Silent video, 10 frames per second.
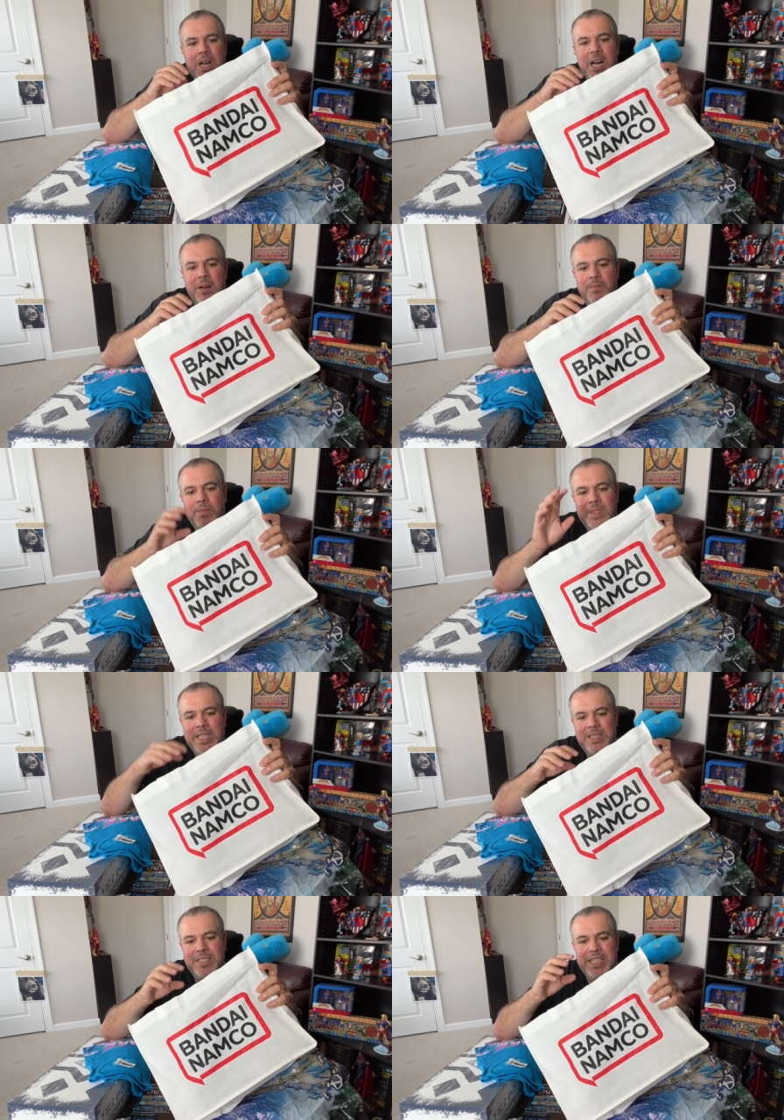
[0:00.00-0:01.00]
Um,
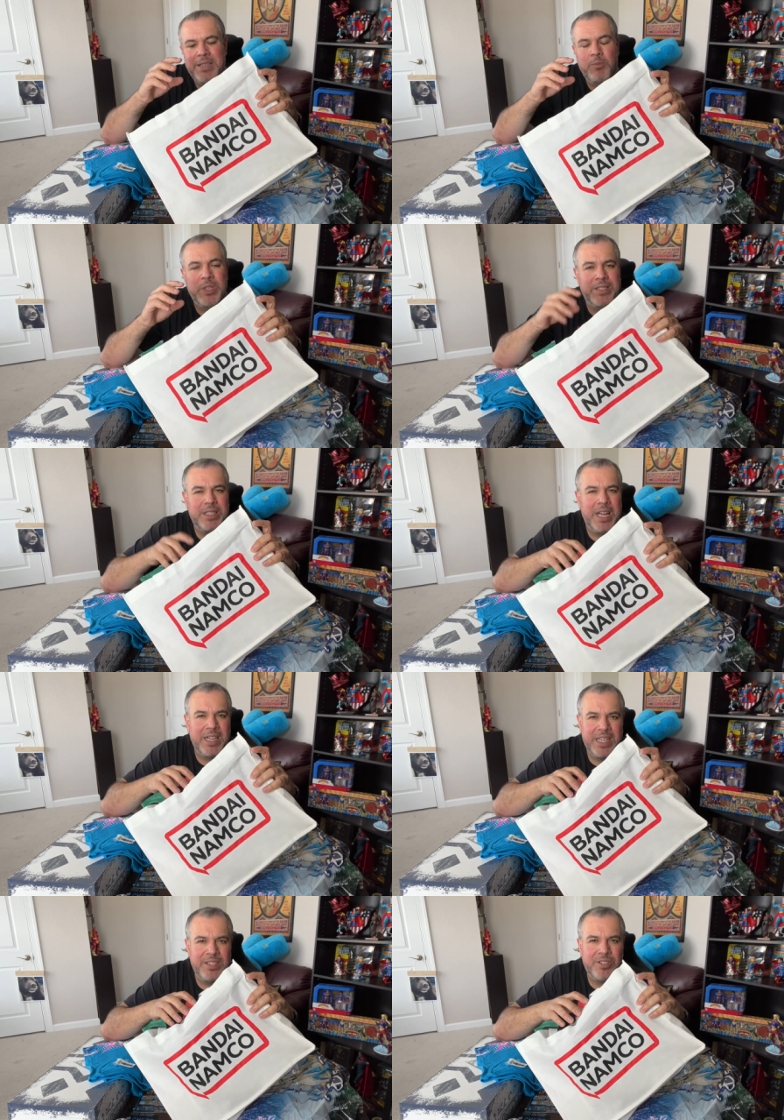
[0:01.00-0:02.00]
this was
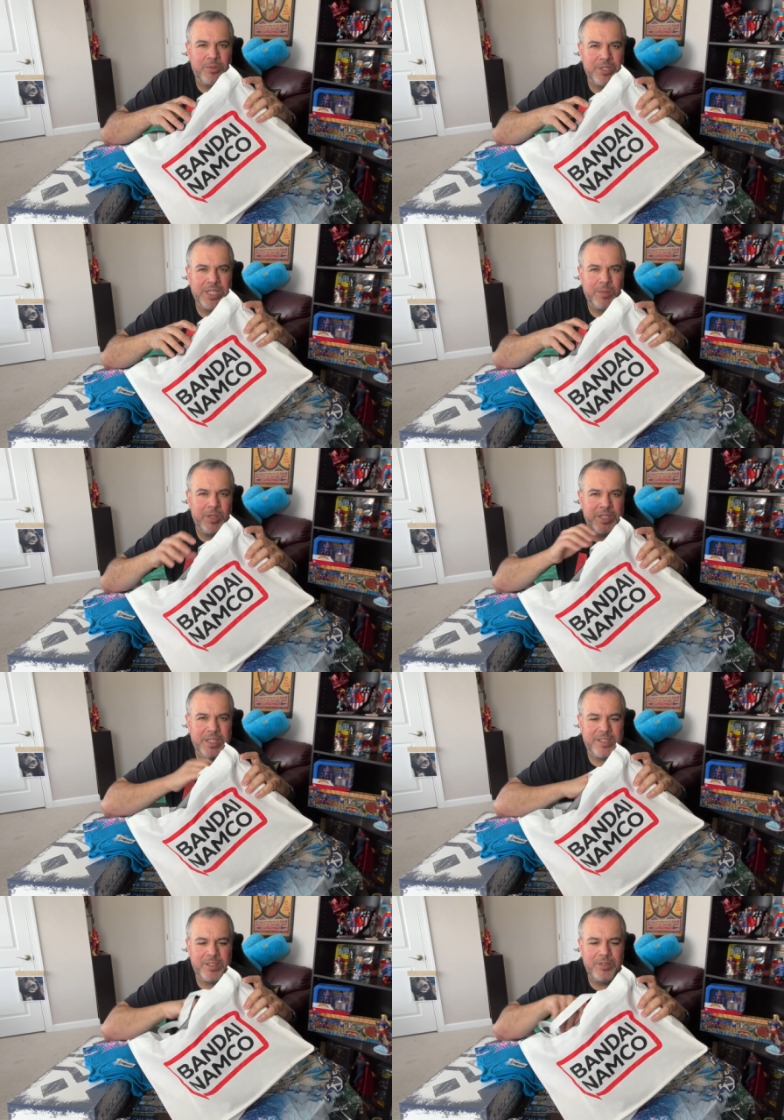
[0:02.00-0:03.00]
not a Star Wars Celebration
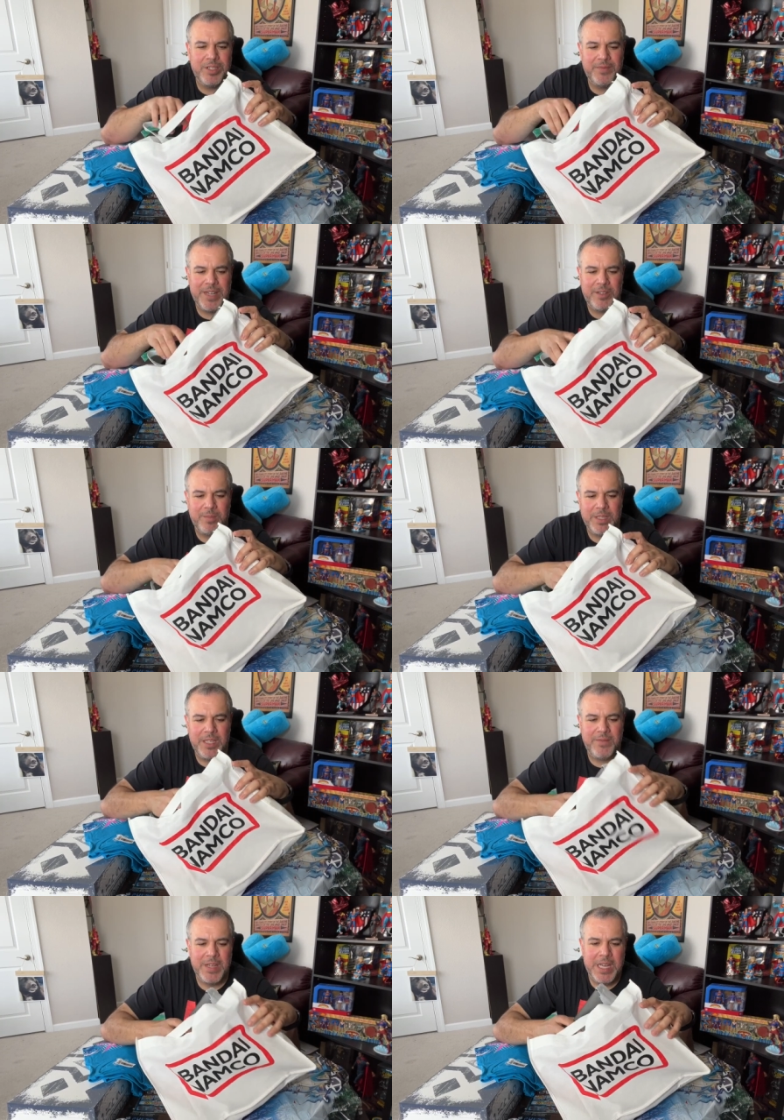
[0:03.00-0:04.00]
exclusive, I don't
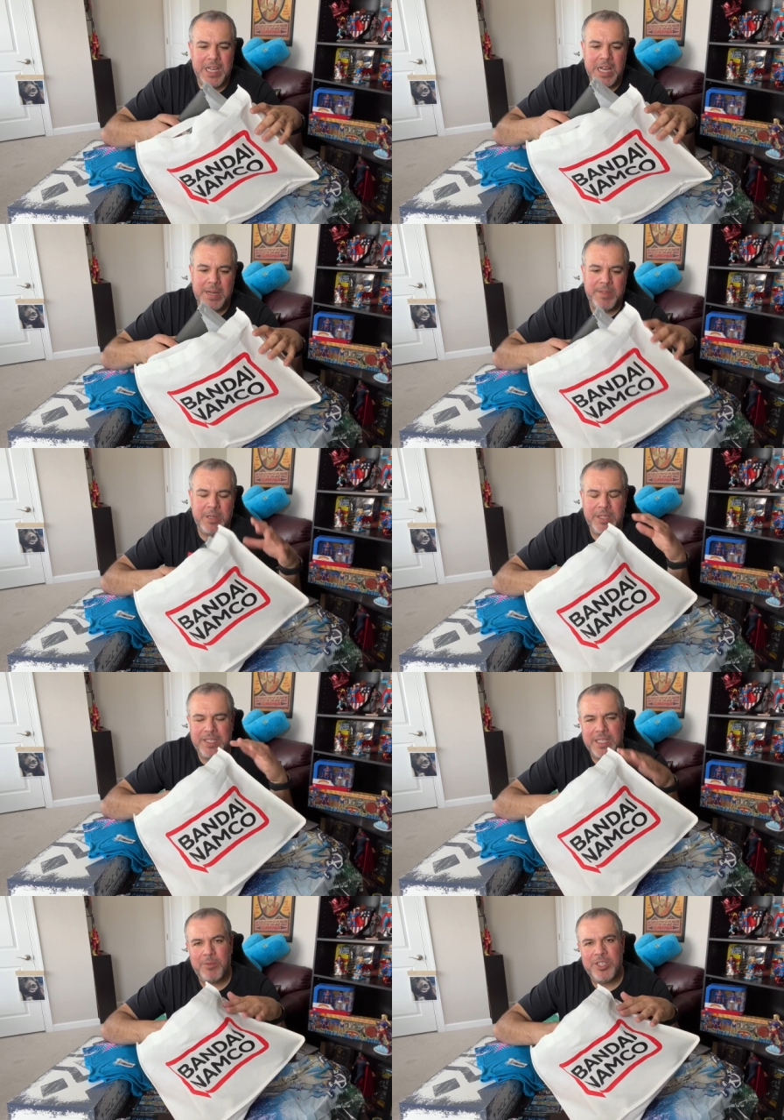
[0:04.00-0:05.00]
believe. Um, the only
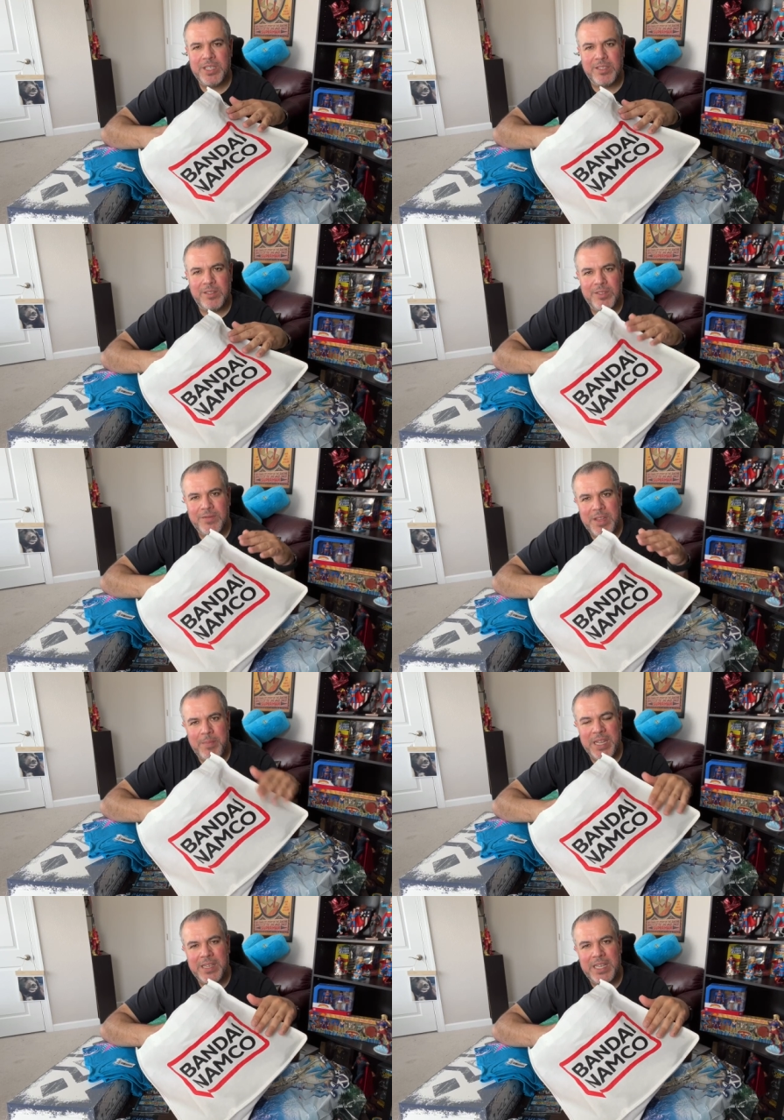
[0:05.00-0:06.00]
Celebration exclusive that
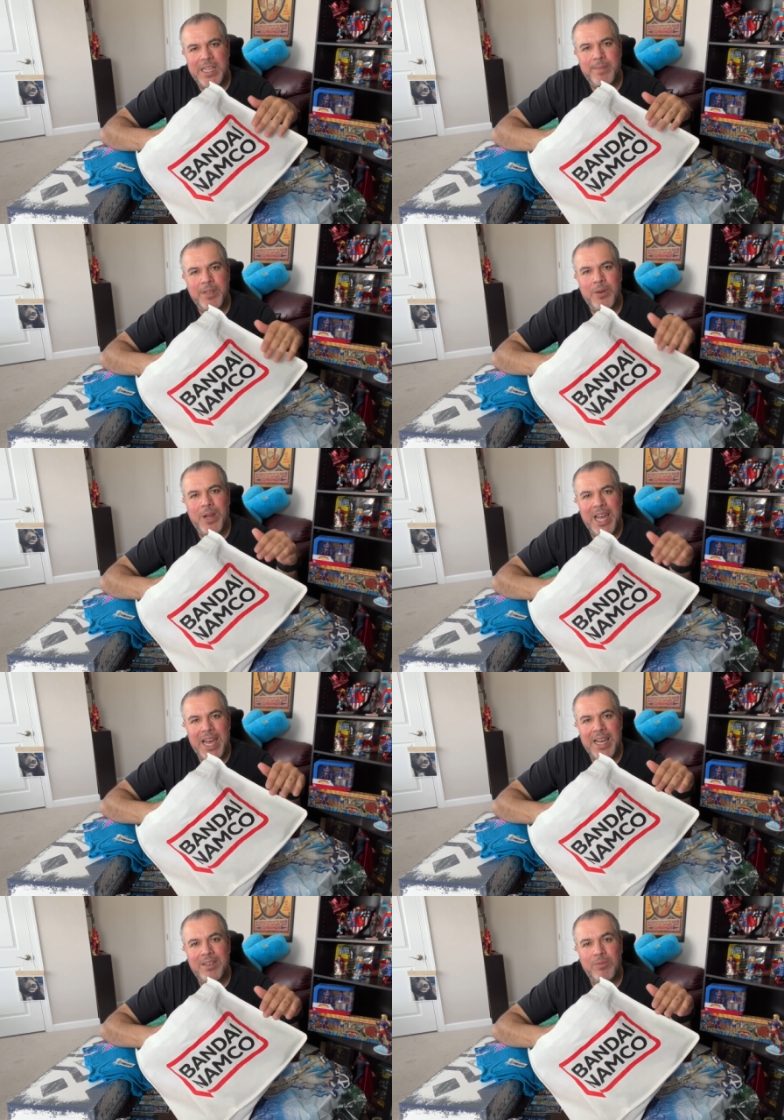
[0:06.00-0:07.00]
Bandai Namco
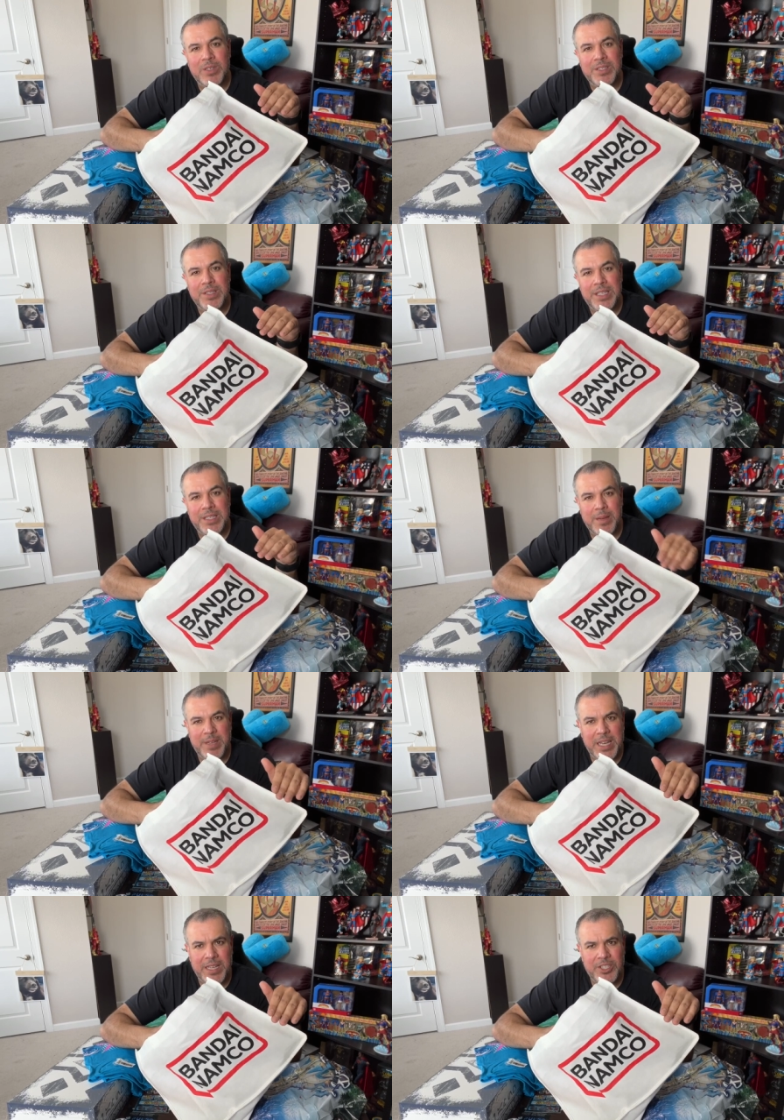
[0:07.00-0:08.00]
had was the
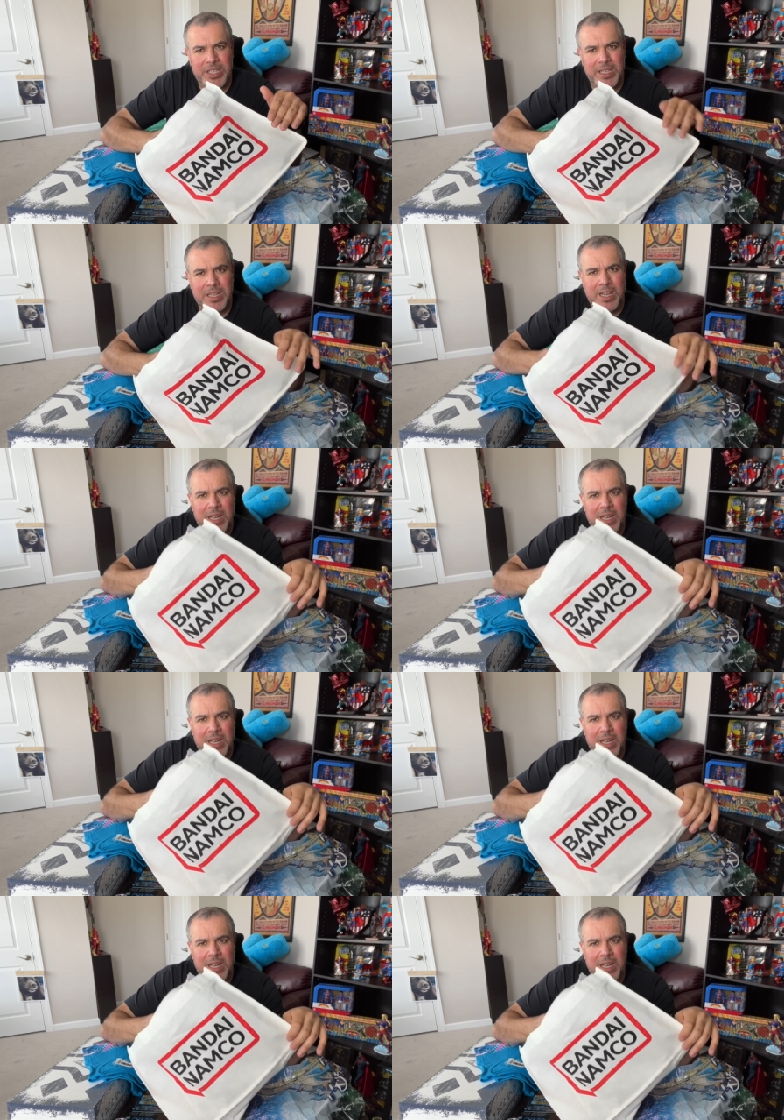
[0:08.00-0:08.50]
Tamagotchi.